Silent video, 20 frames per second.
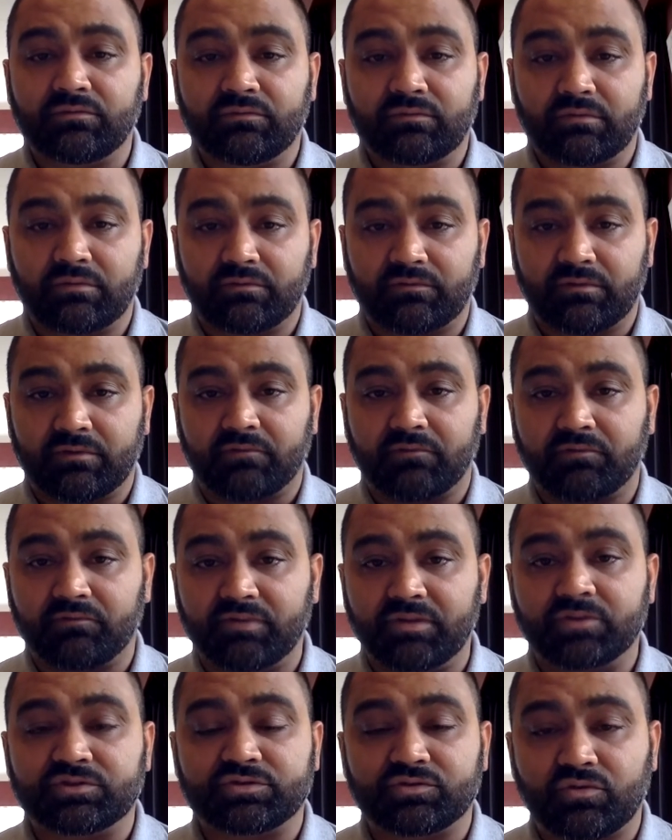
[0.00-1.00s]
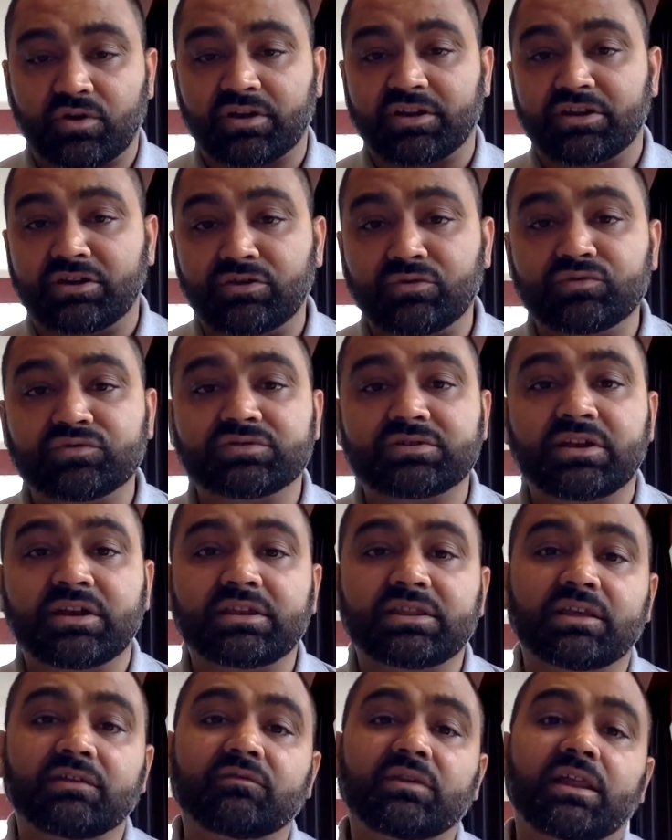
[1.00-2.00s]
of our viewers who are in New
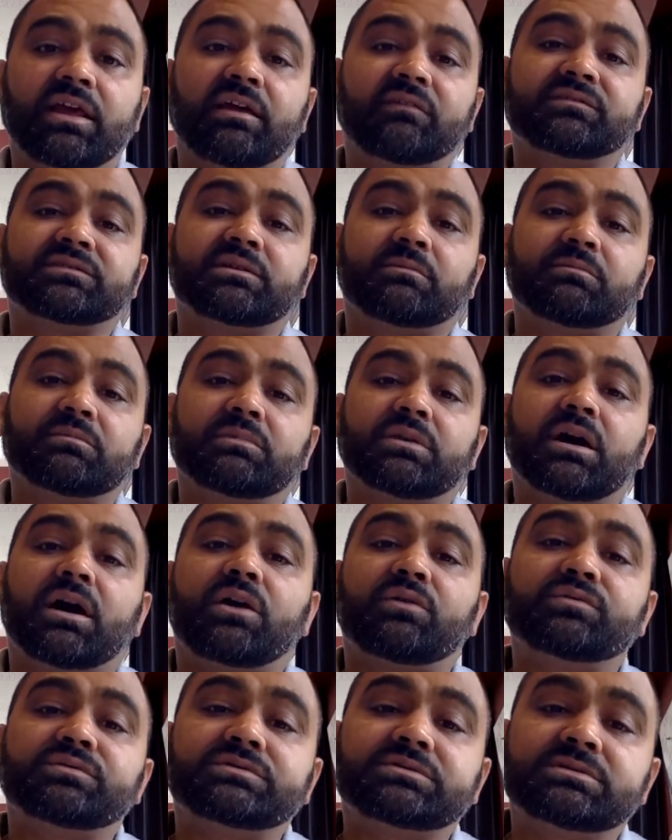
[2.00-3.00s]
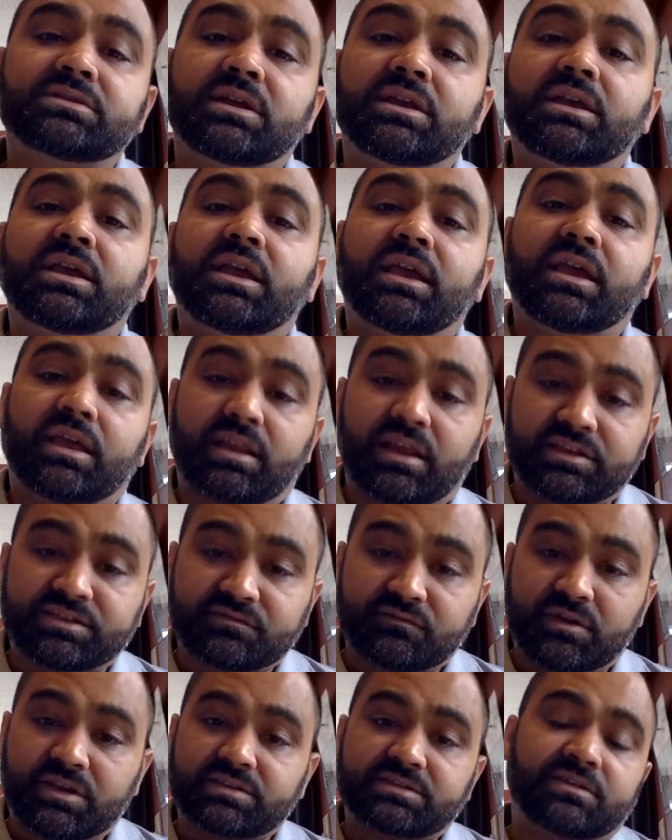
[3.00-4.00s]
Zealand, they will have some doubts,
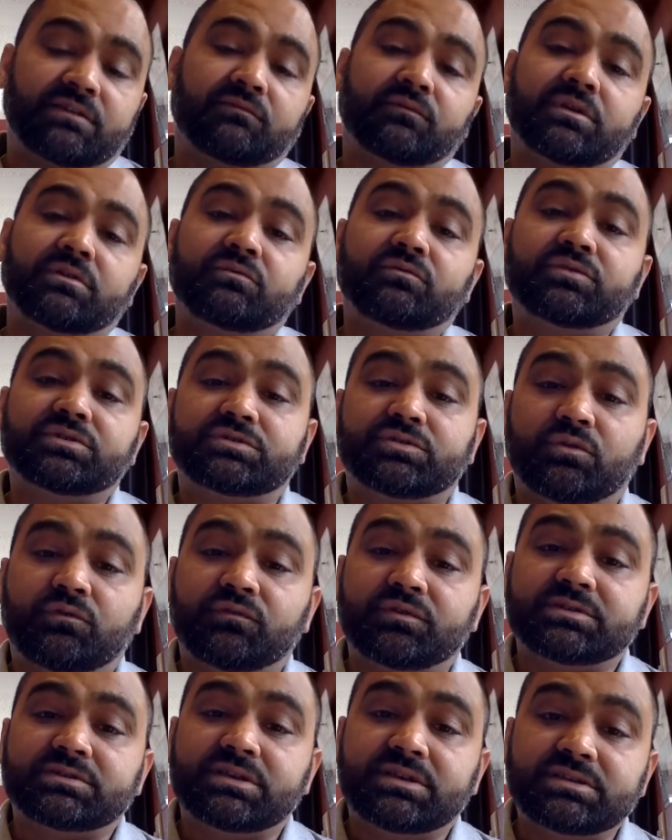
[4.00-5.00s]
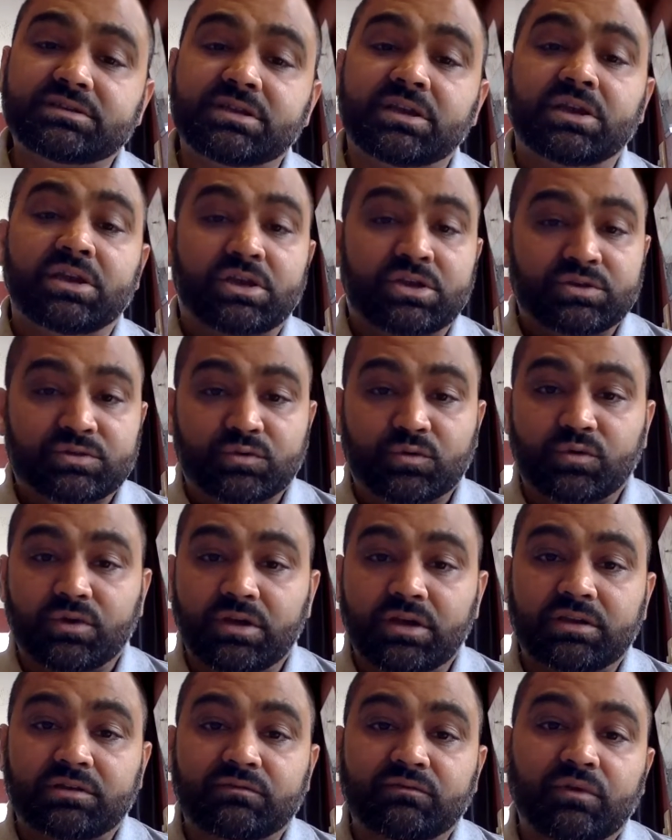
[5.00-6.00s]
and as well as someone who is overseas.
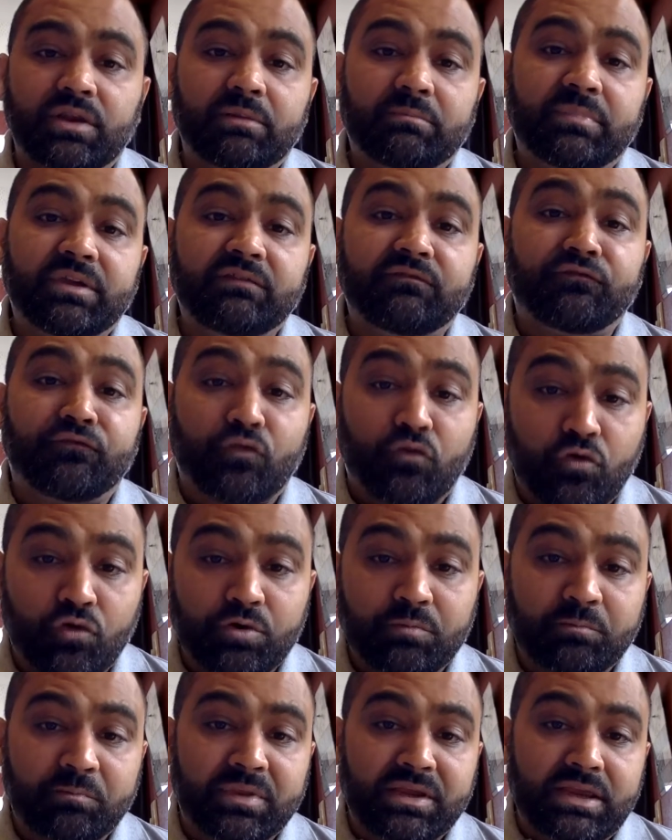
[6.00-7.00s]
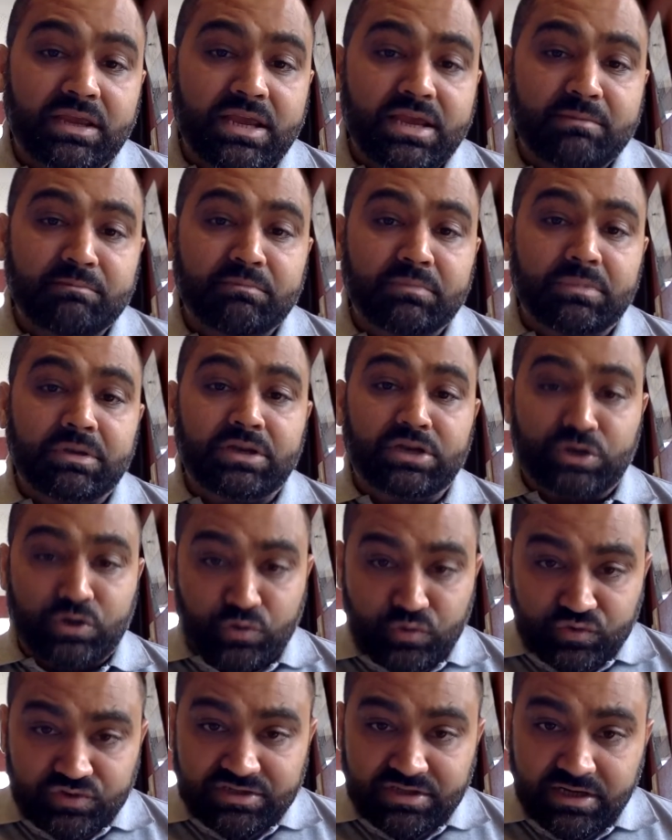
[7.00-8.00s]
So it will be 4 p.m.
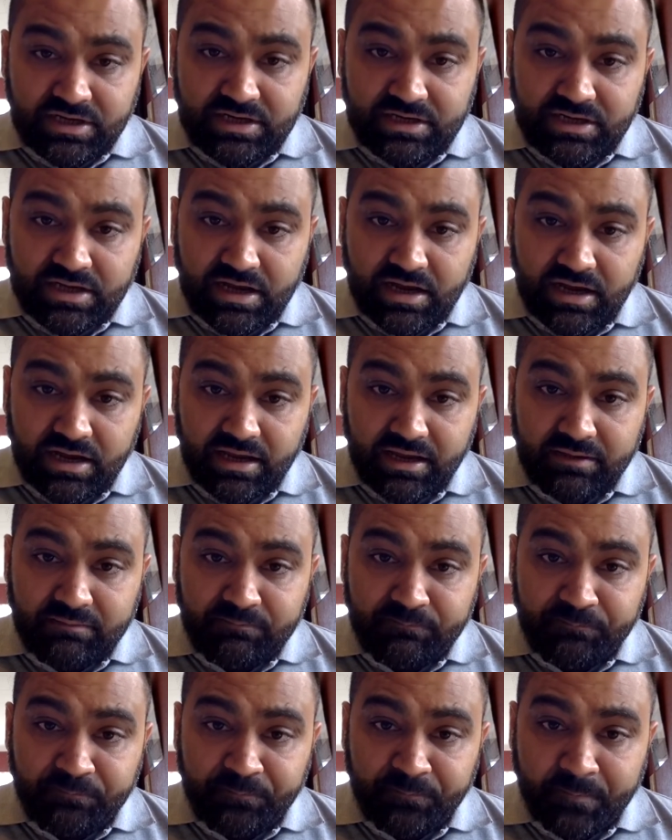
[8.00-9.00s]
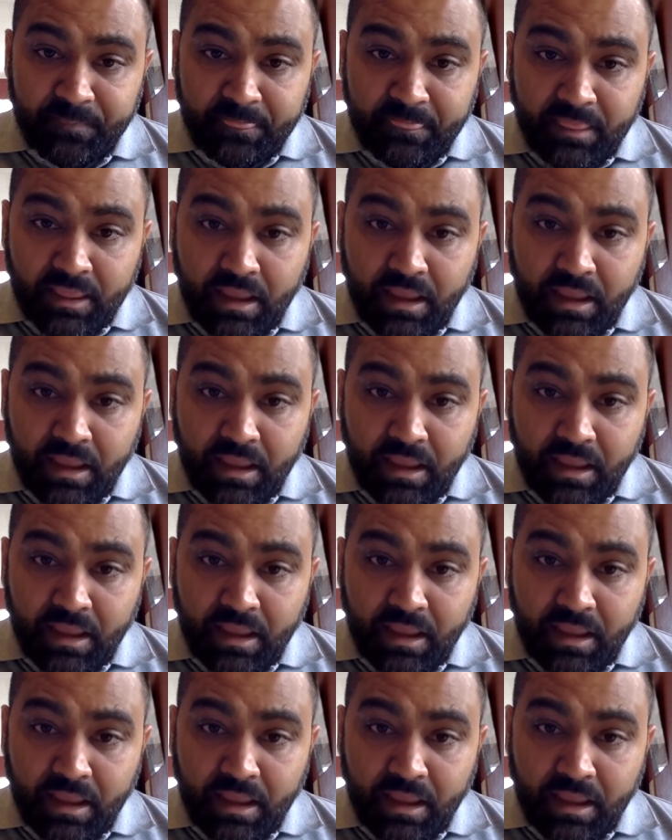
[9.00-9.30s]
New Zealand time,